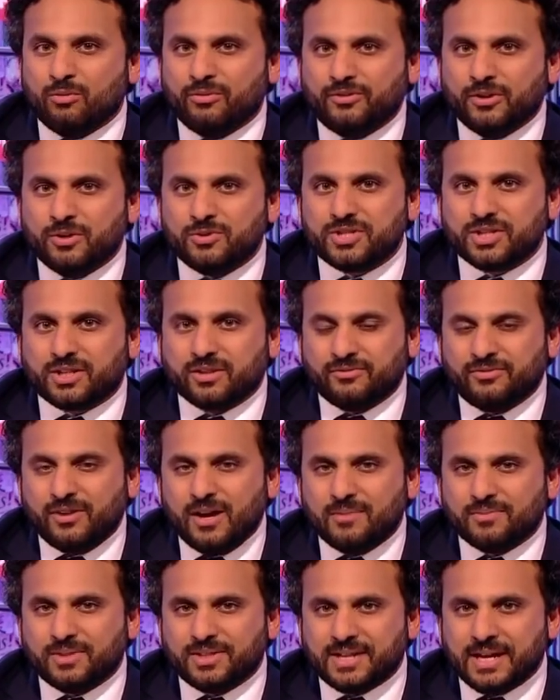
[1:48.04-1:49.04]
refused to
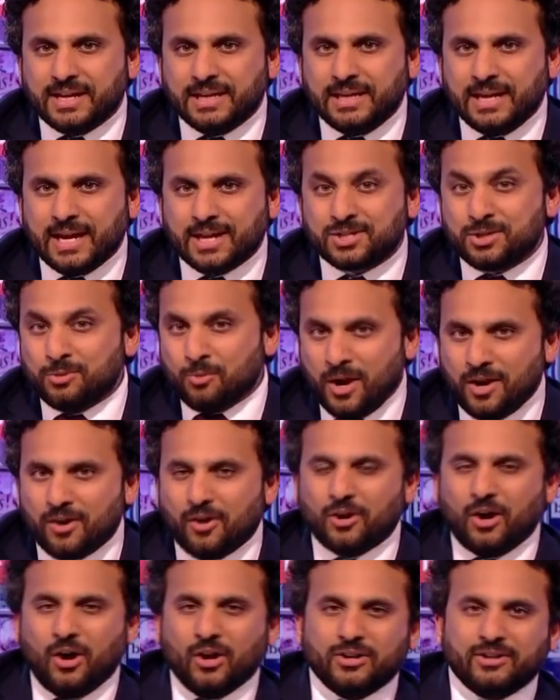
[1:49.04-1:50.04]
confirm the date he actually went
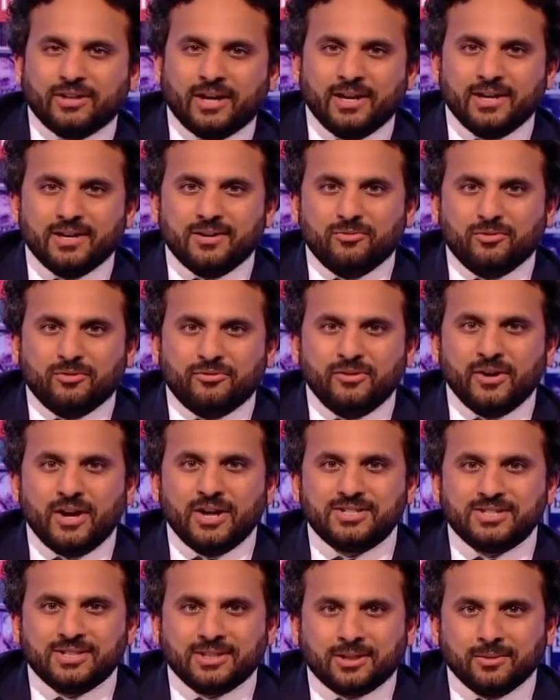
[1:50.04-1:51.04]
on holiday and
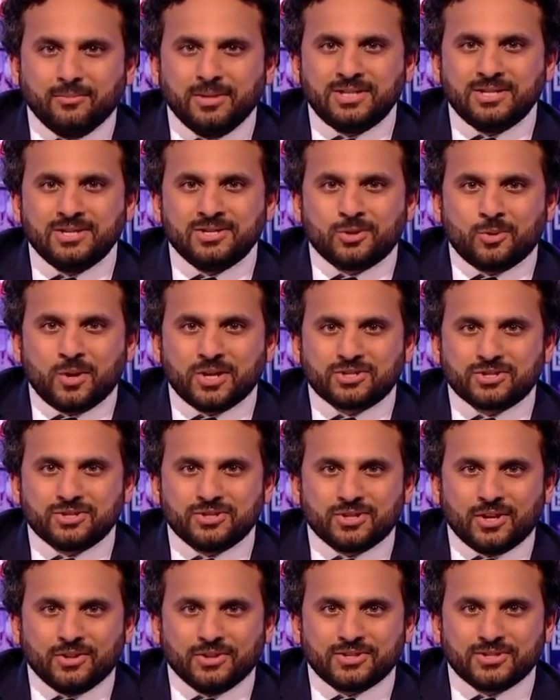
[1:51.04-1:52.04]
referred to the committee's
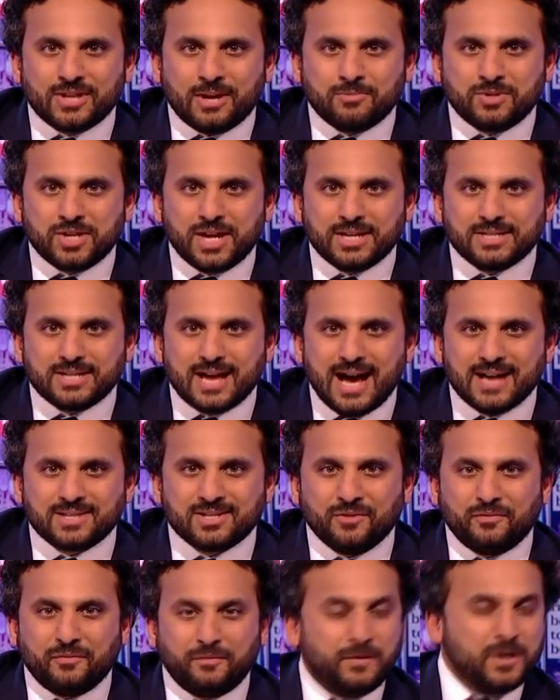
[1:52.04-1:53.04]
questions on the subject as
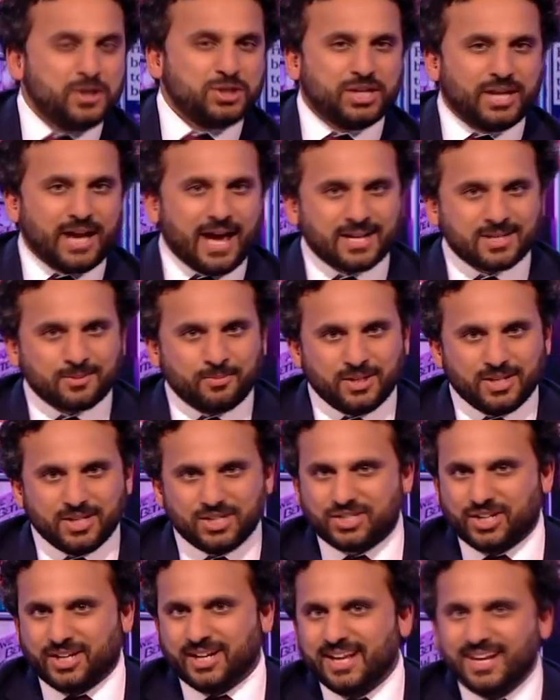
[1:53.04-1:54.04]
a fishing
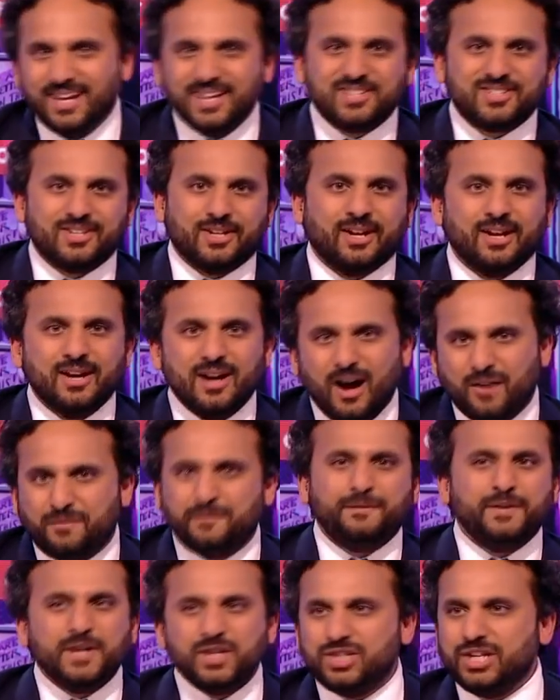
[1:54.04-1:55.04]
expedition. Listen, a
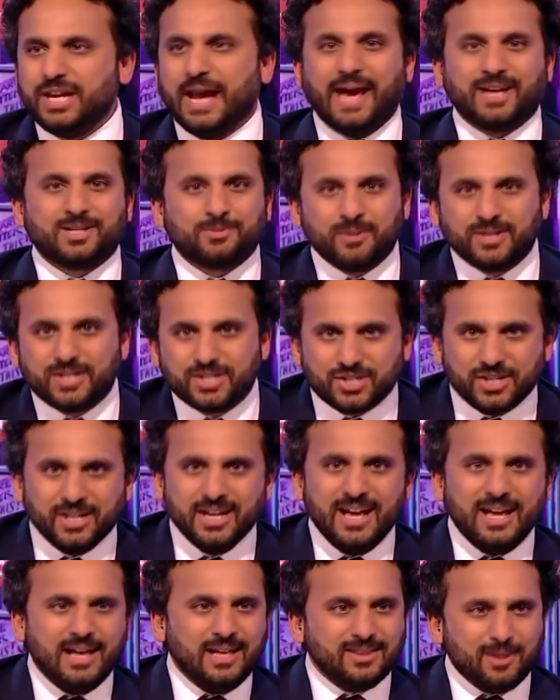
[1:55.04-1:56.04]
fishing expedition?
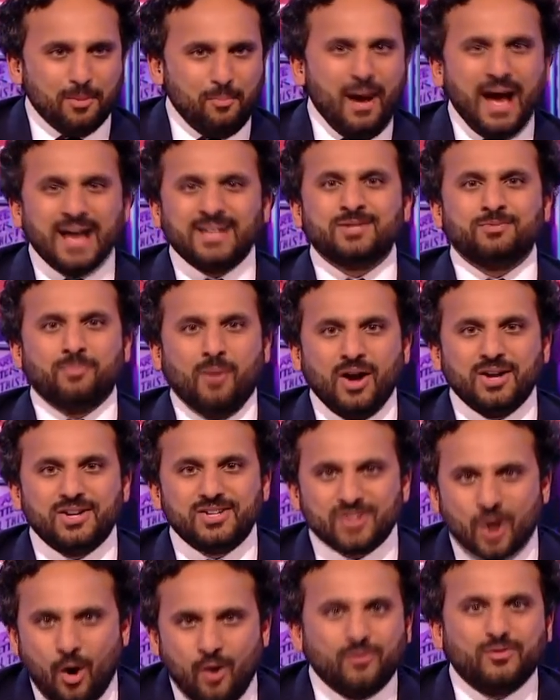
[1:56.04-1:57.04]
The man's mind
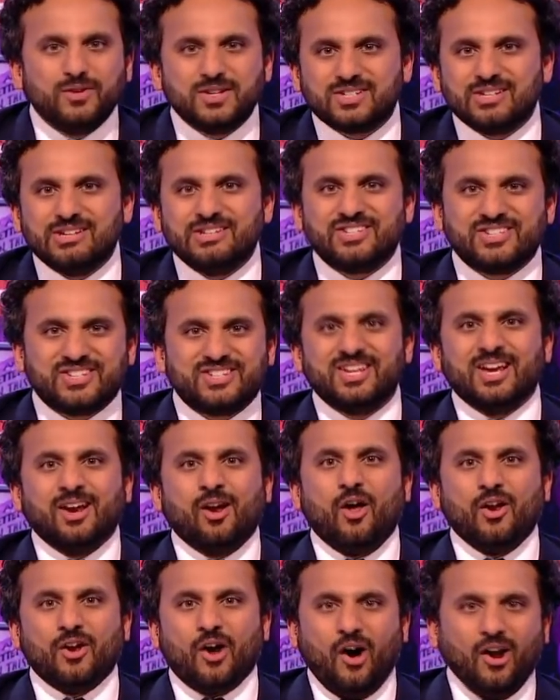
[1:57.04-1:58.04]
is obviously still
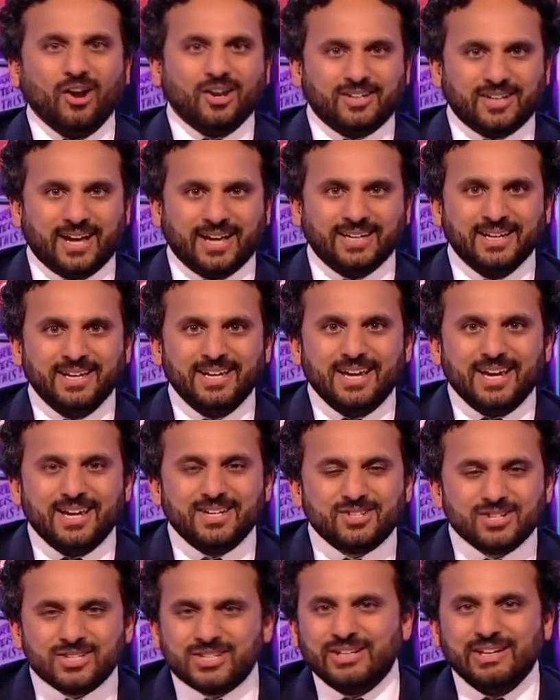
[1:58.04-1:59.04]
on holiday.
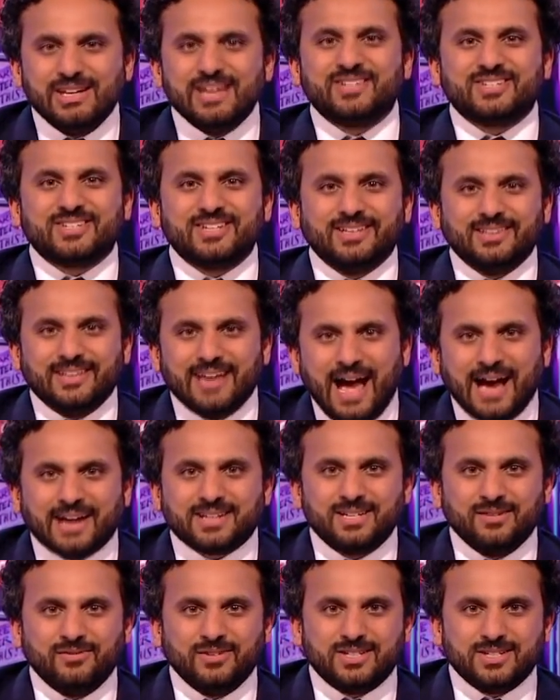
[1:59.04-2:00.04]
He's just listing the
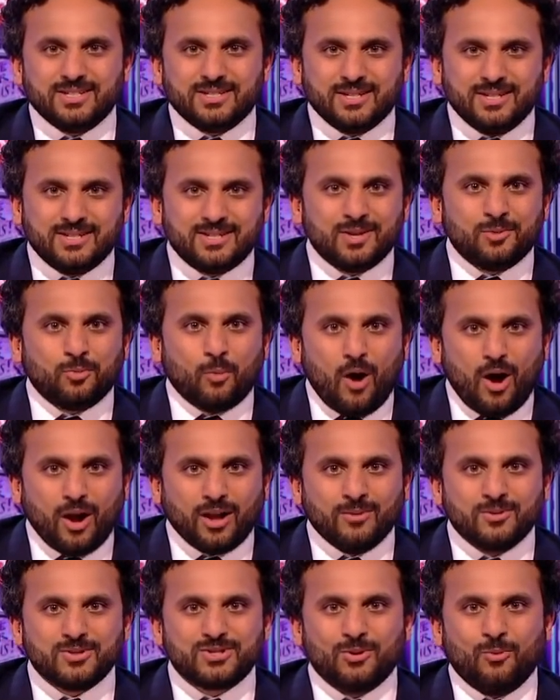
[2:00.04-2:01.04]
activities he did while
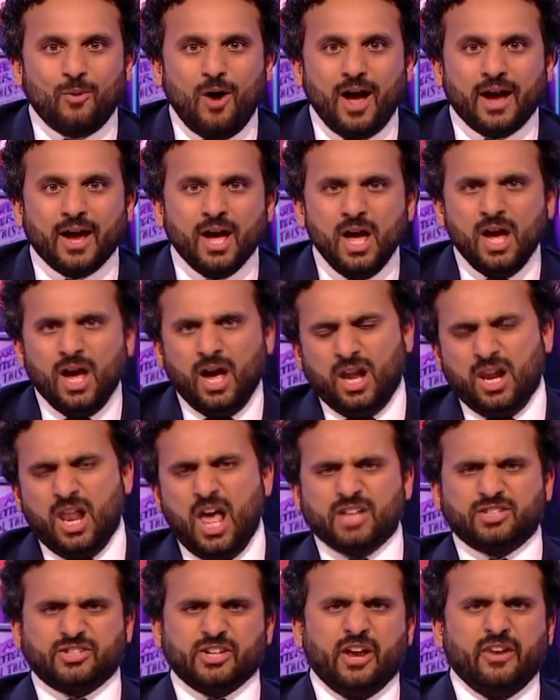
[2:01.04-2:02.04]
he was away.
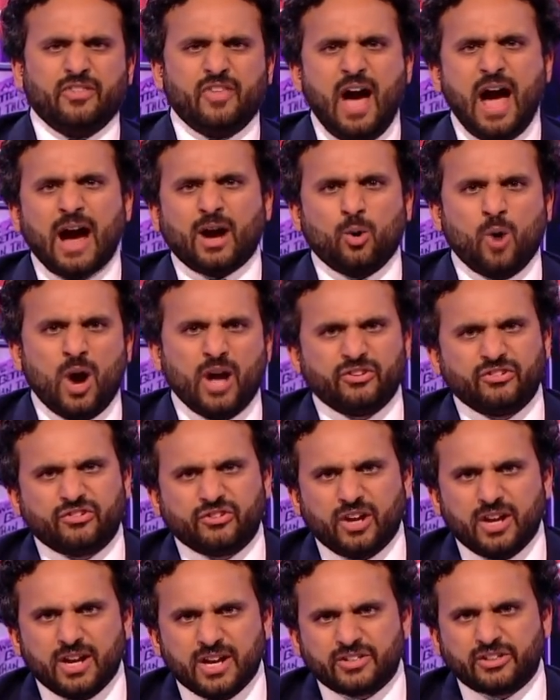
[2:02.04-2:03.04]
Listen, that
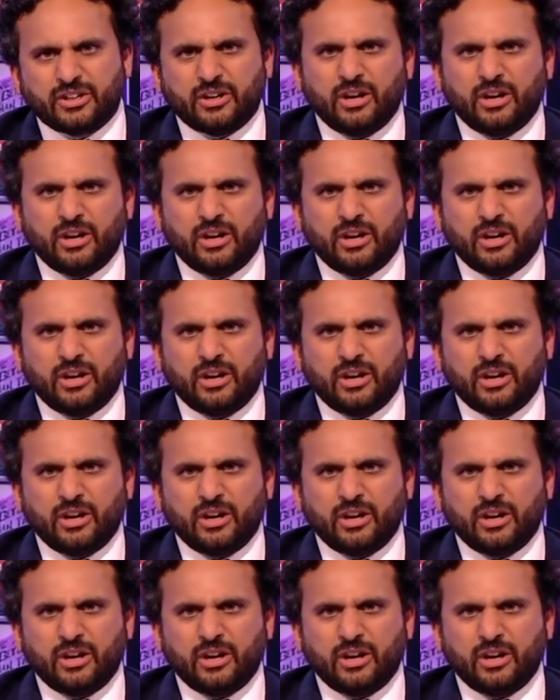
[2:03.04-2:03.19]
question is